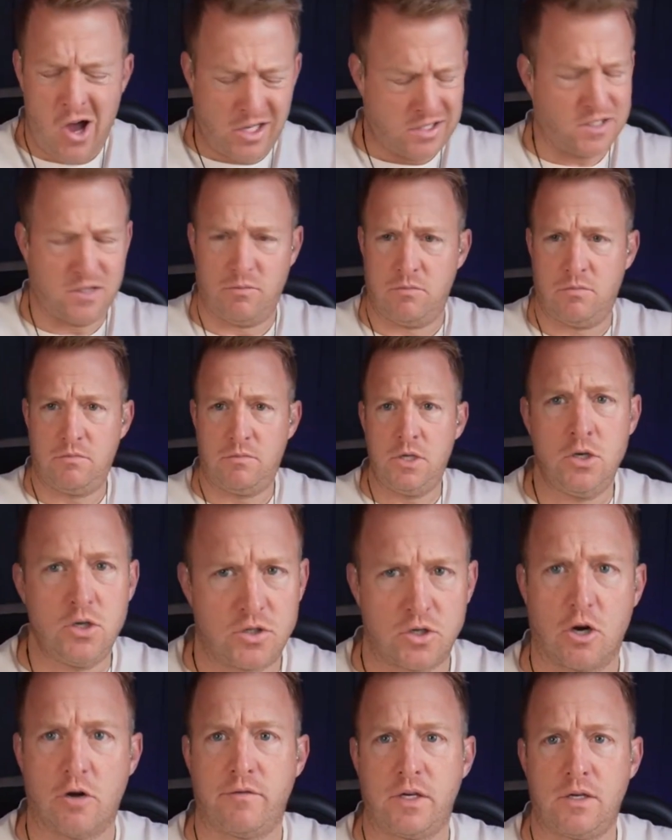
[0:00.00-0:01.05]
awesome. You
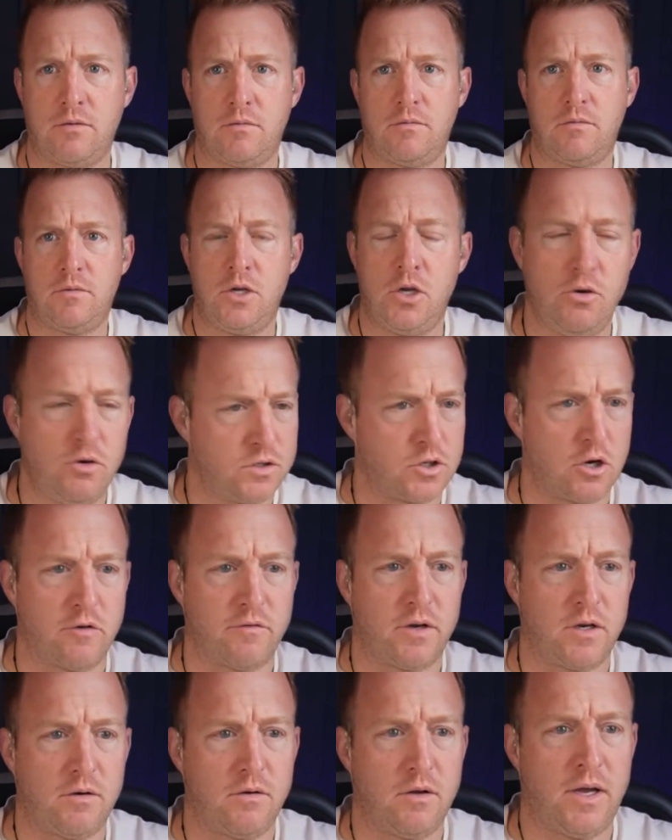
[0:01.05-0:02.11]
deserve it. You
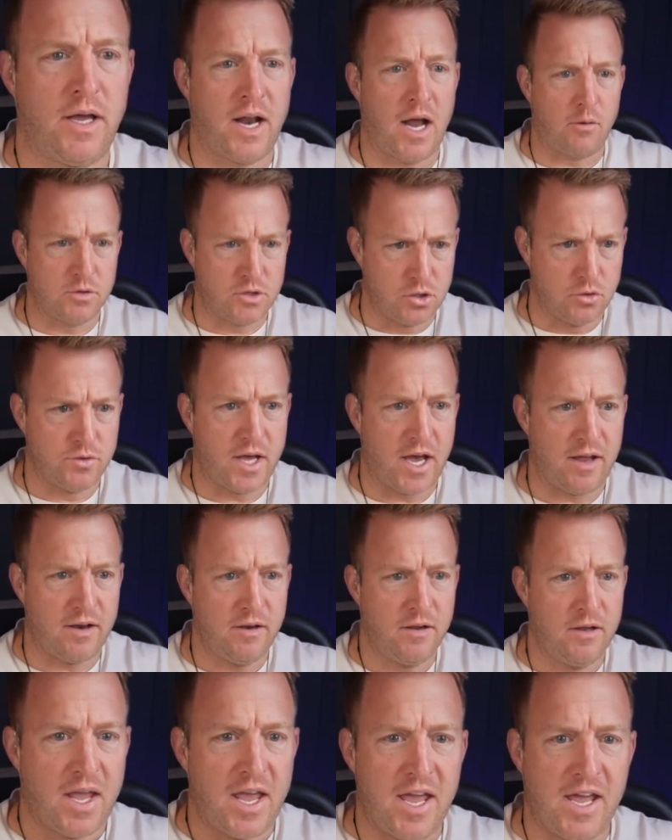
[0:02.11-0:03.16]
deserve it. And I would do
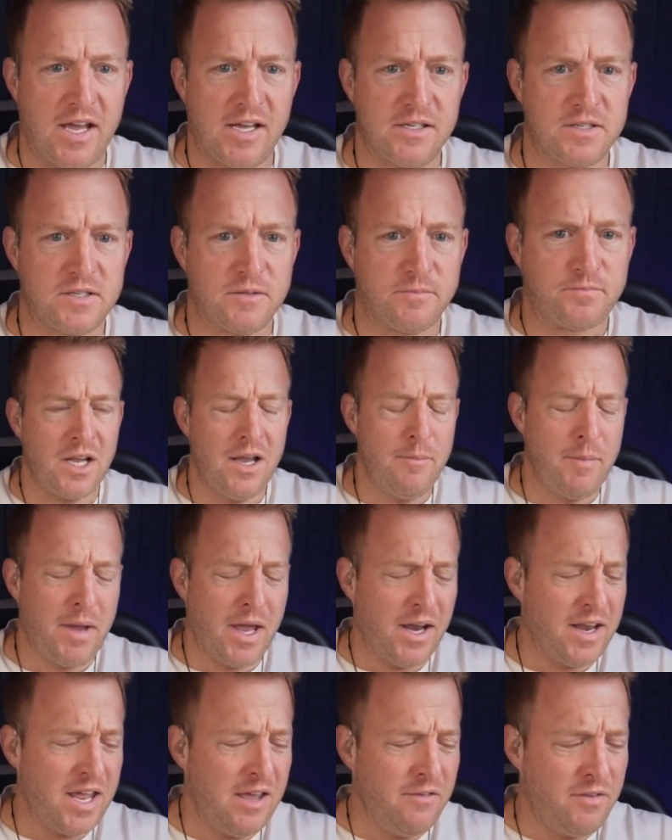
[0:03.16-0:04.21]
that. And
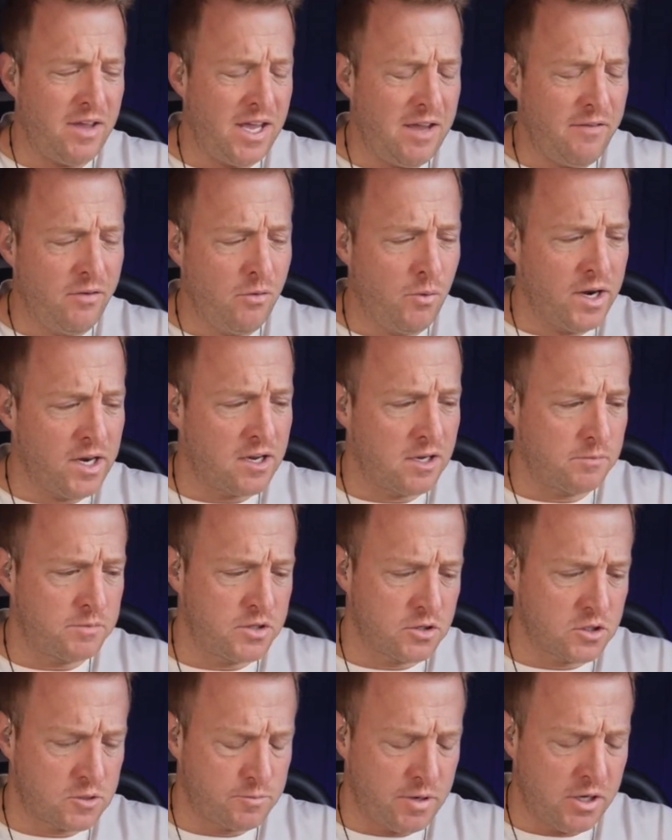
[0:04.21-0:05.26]
man, even when it comes to
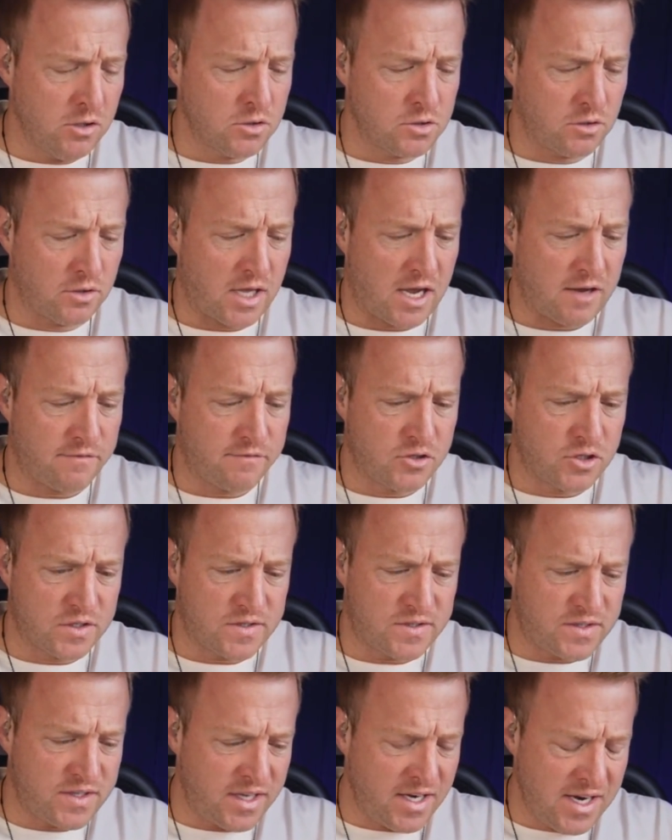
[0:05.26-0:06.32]
your spiritual life,
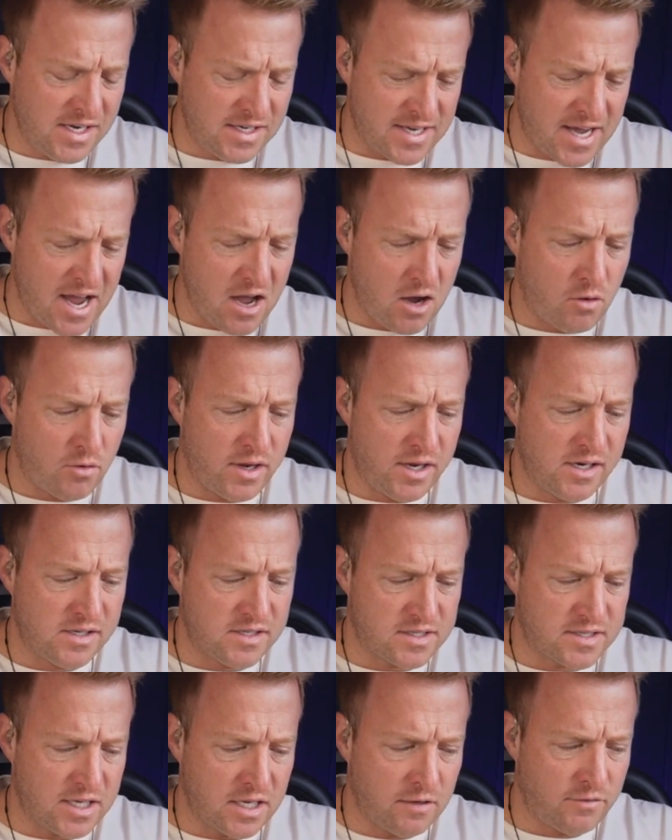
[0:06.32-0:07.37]
just sitting down and
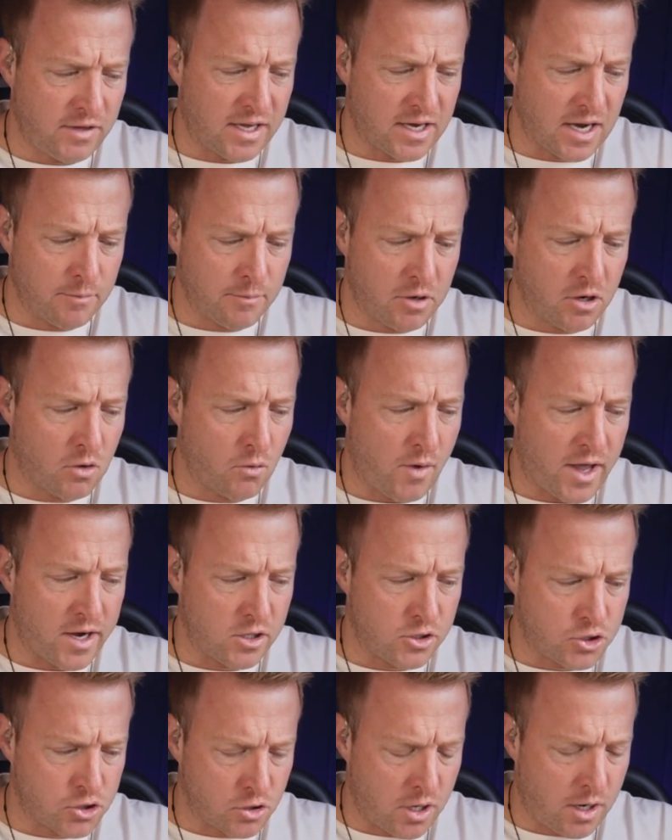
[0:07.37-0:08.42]
instead of like, I'm going to write
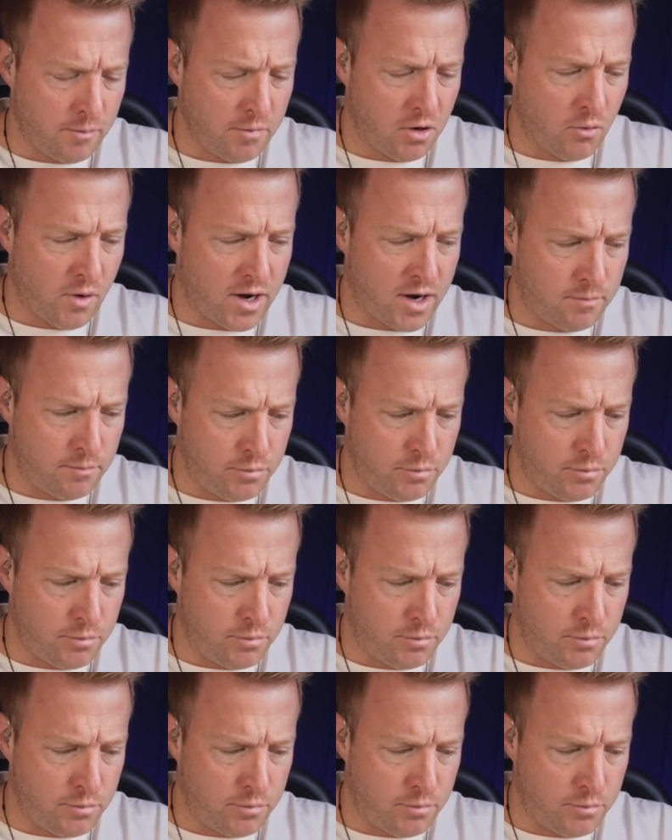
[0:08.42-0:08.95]
a